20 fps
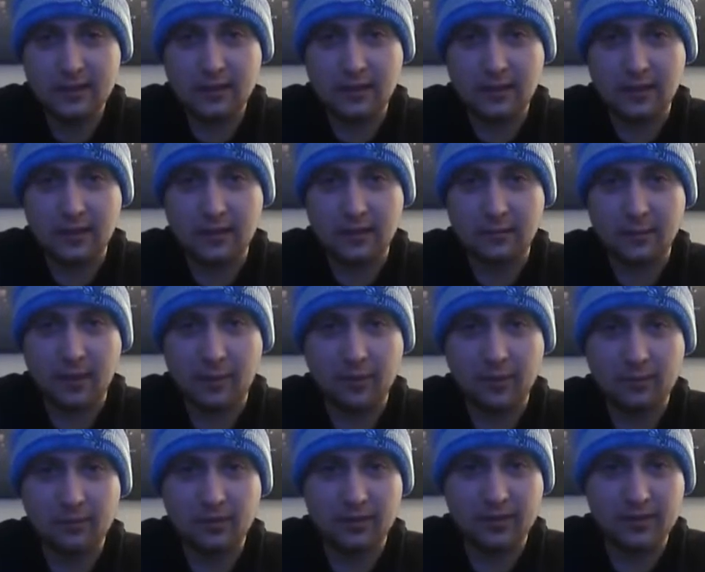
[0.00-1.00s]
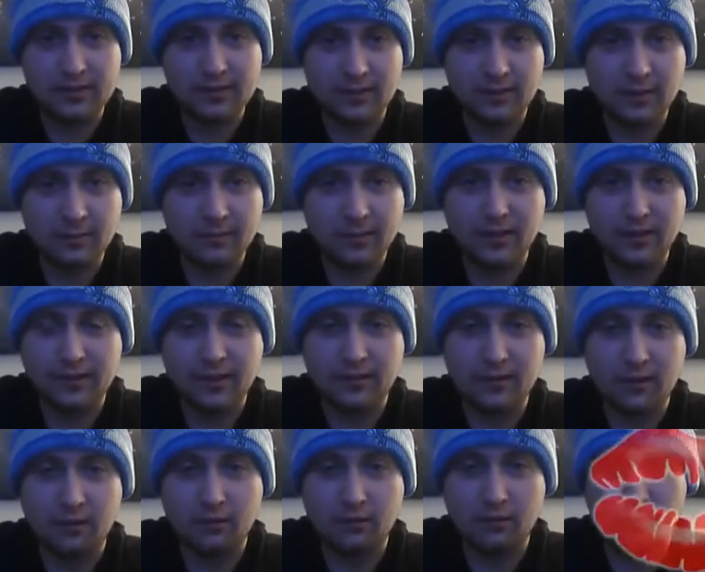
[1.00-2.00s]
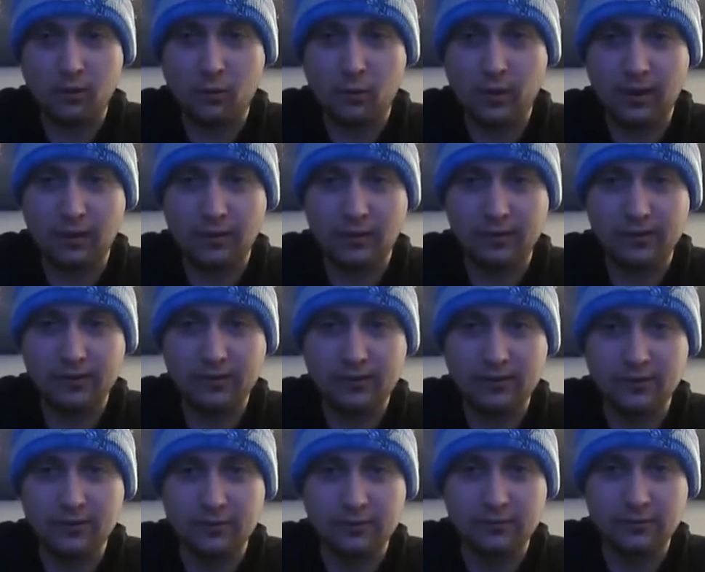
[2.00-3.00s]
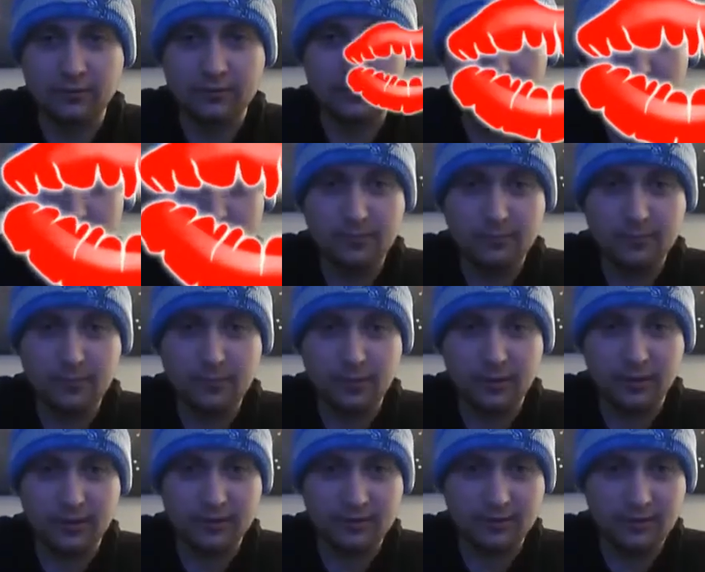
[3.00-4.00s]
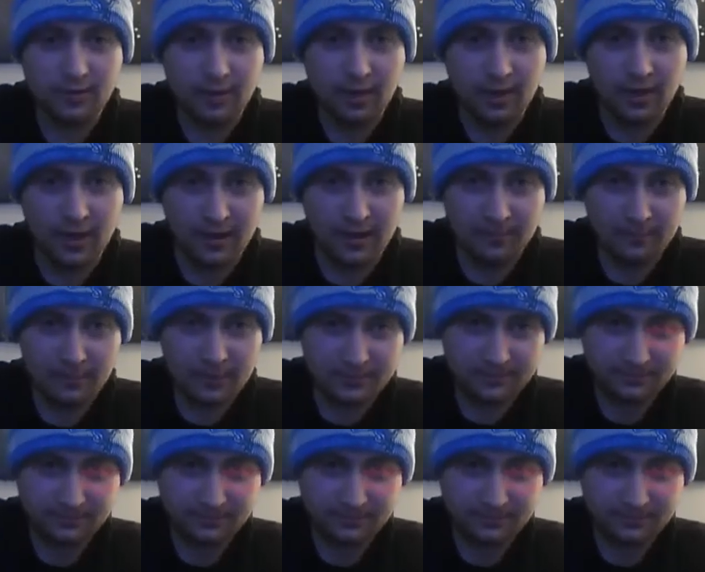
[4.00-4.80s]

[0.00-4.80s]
I'm going to put these in there because I don't know where else to put them.